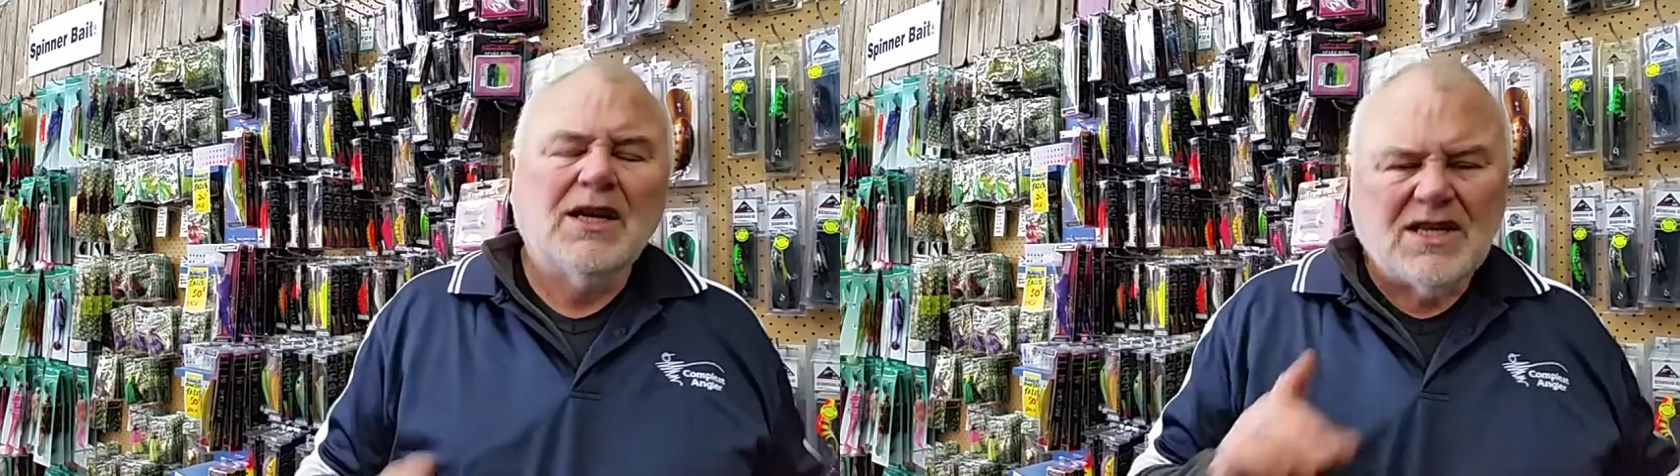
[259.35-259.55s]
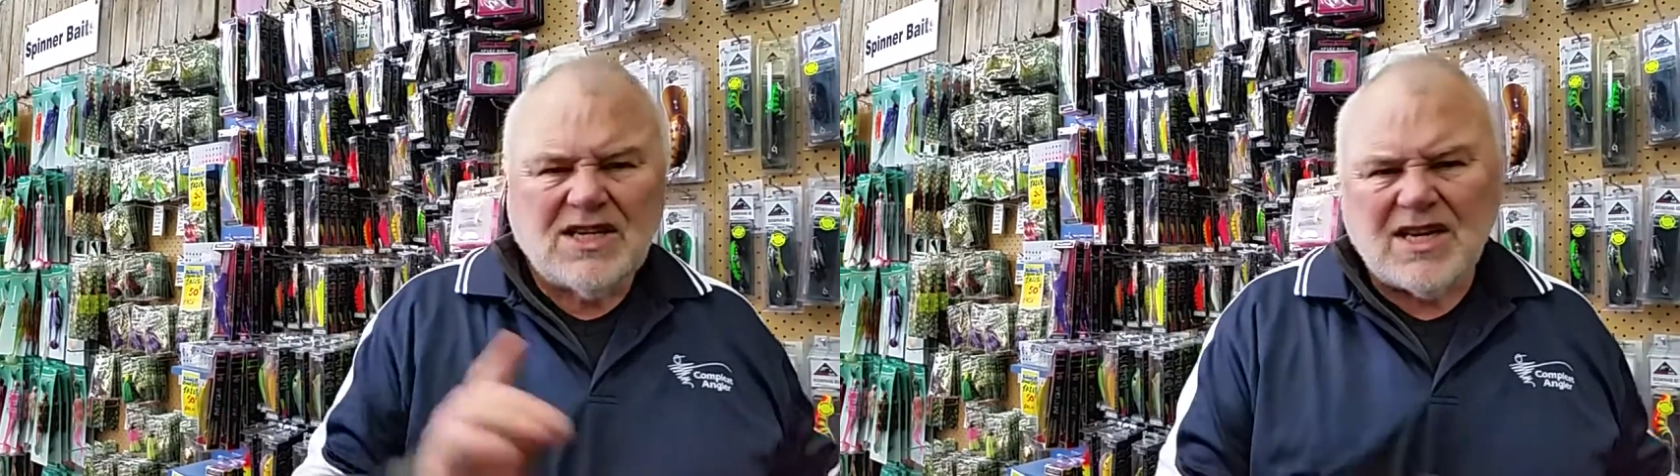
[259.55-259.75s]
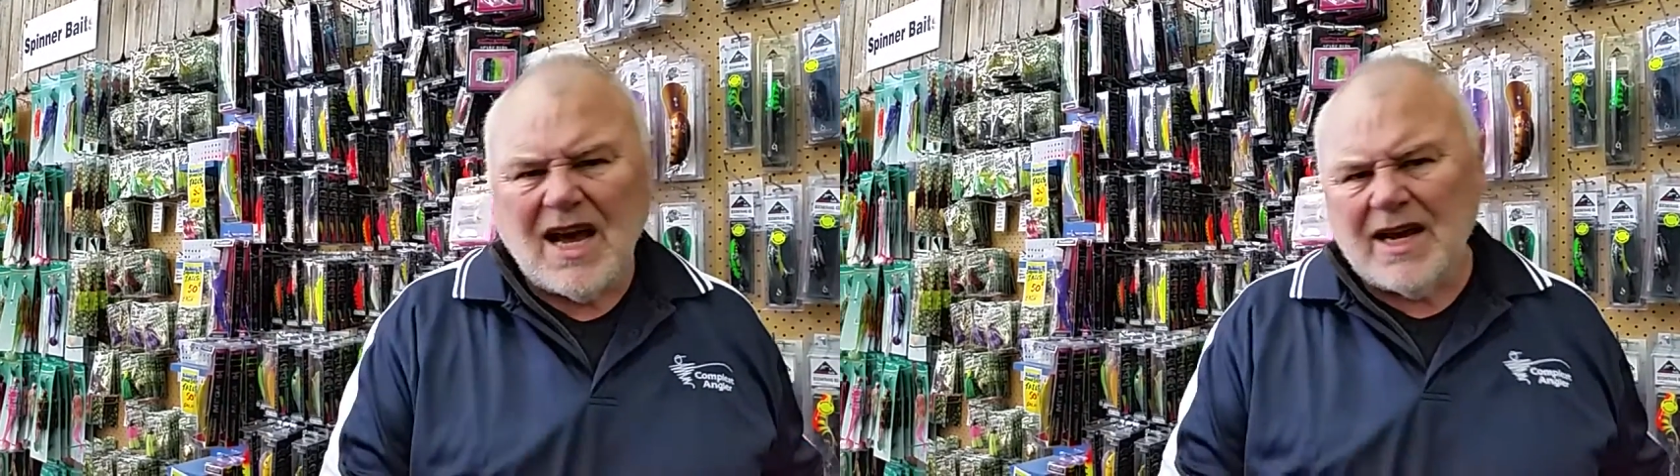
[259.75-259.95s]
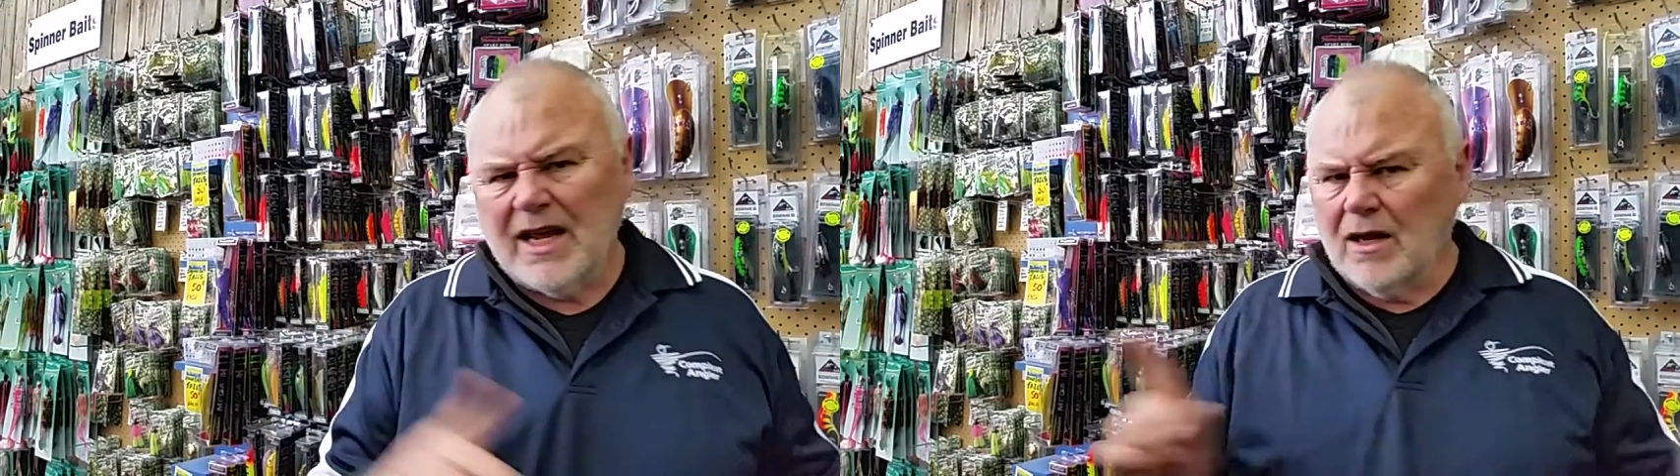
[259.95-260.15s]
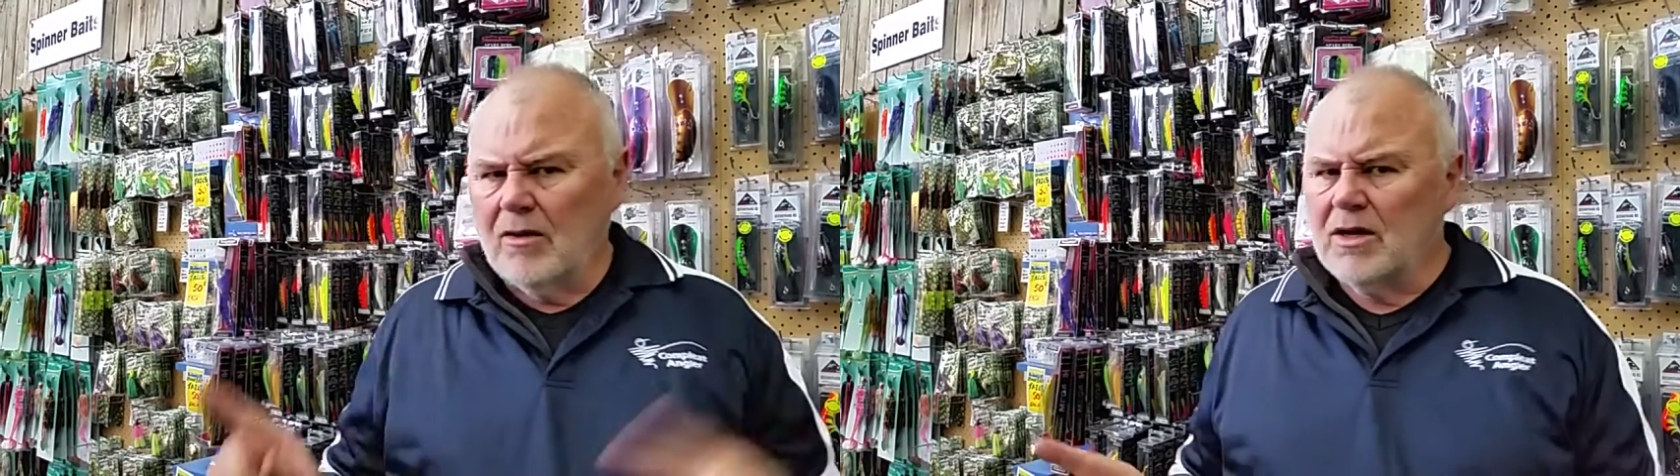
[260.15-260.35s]
starting
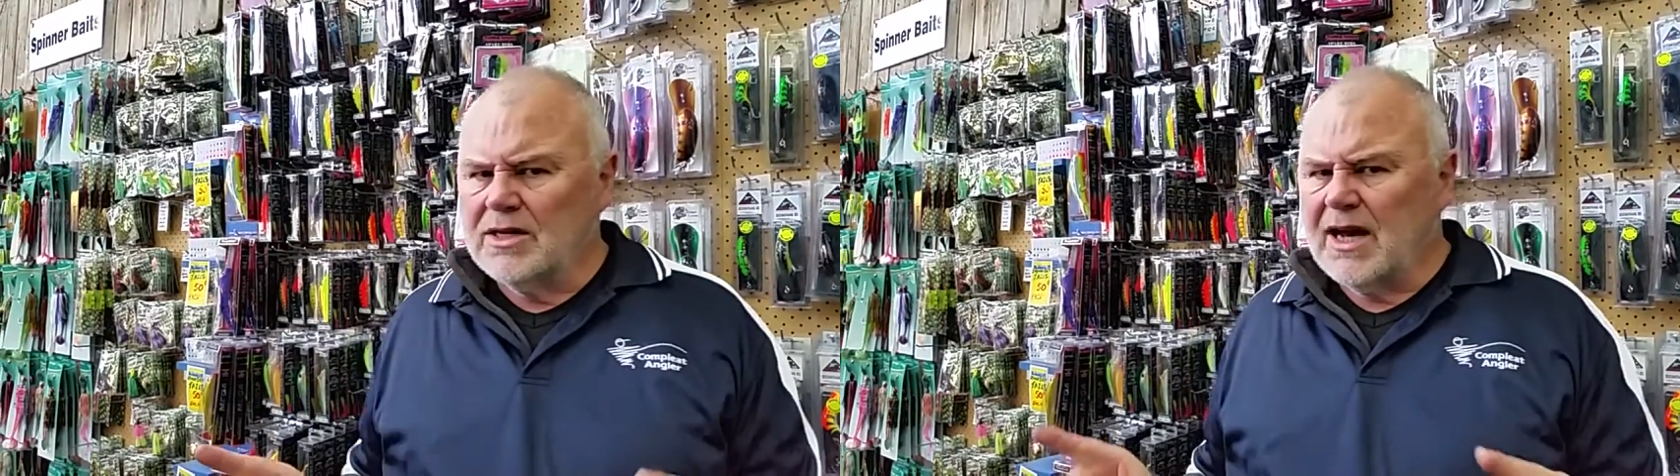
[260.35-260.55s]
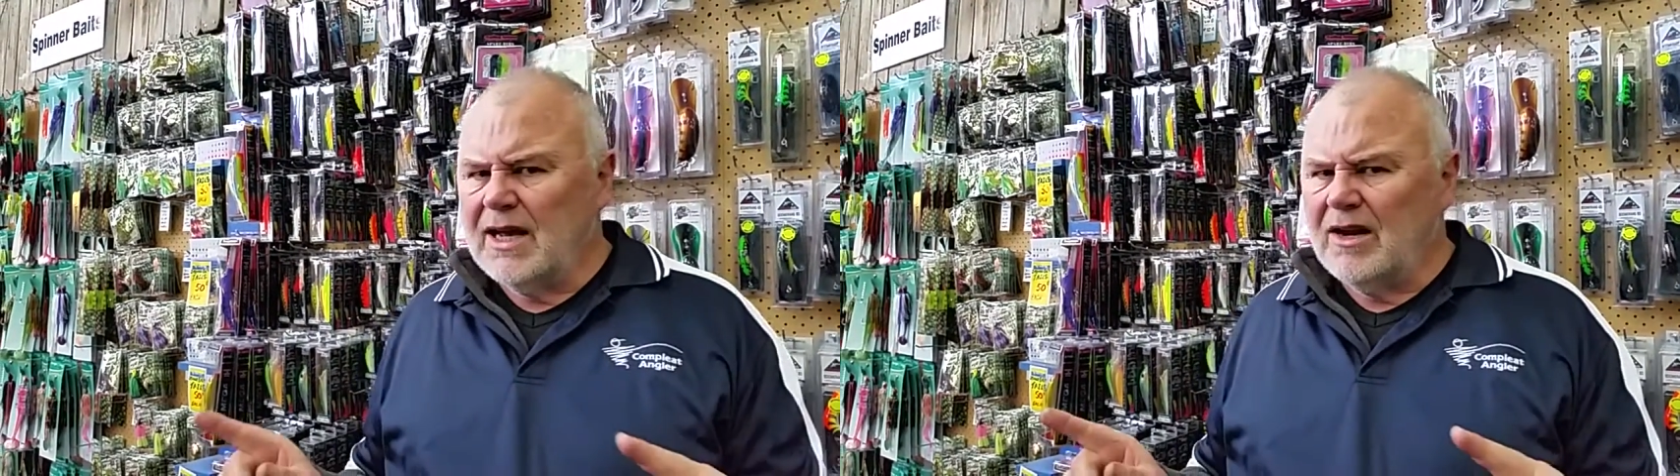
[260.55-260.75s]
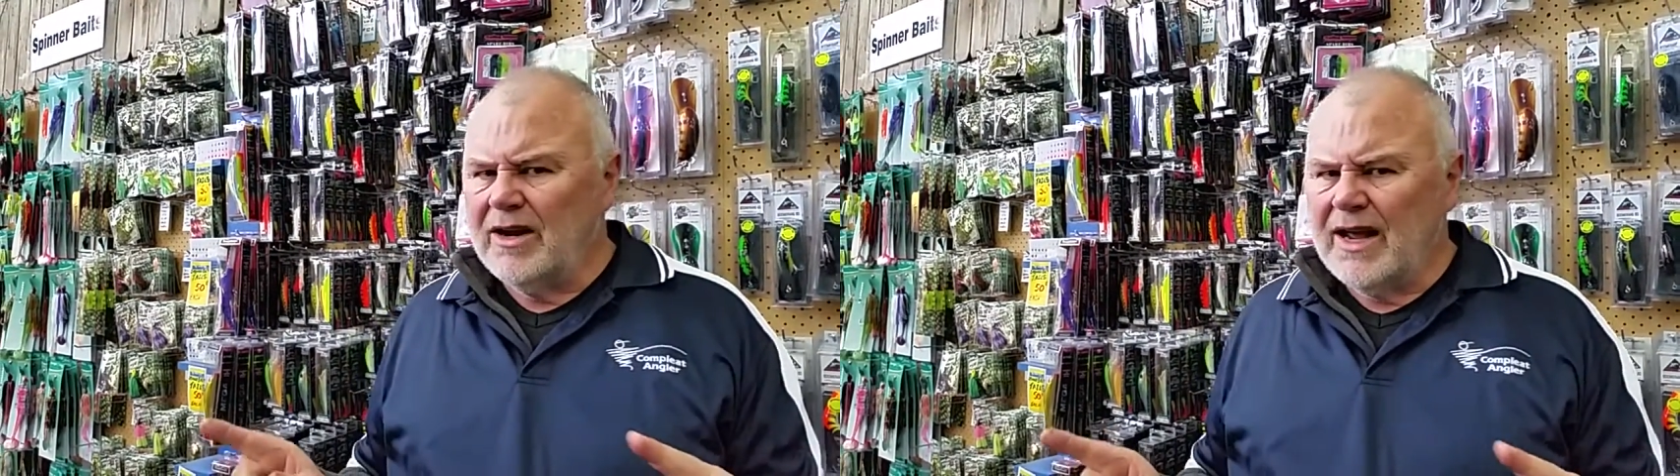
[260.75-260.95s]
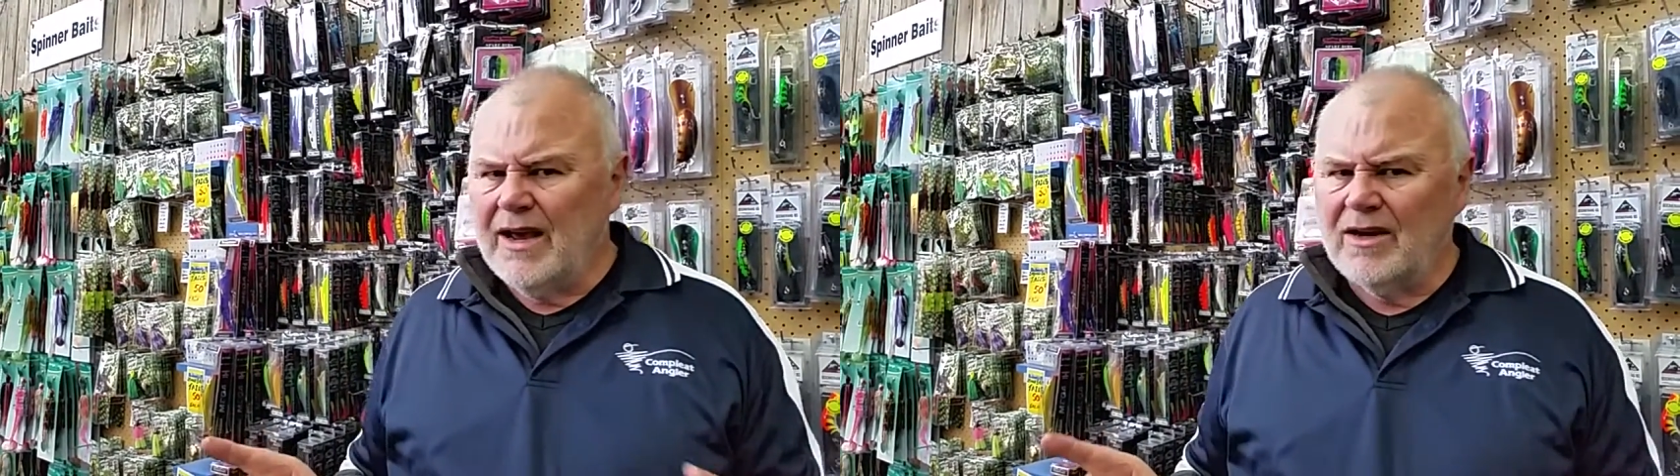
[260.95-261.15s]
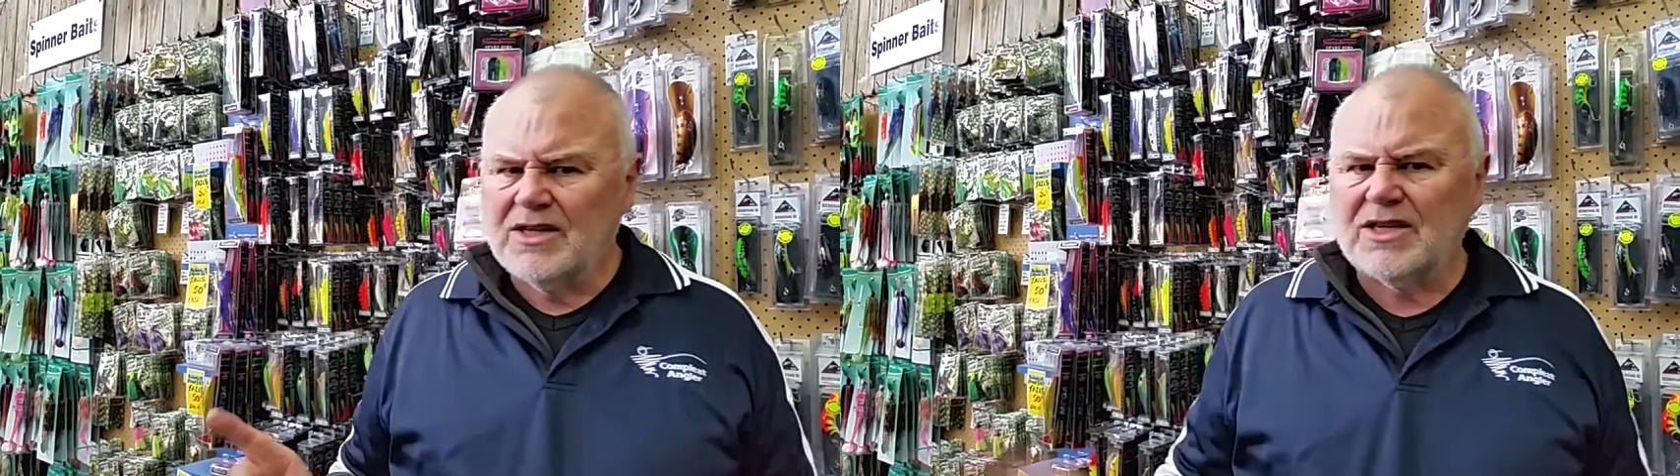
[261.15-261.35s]
to get longer daylight hours,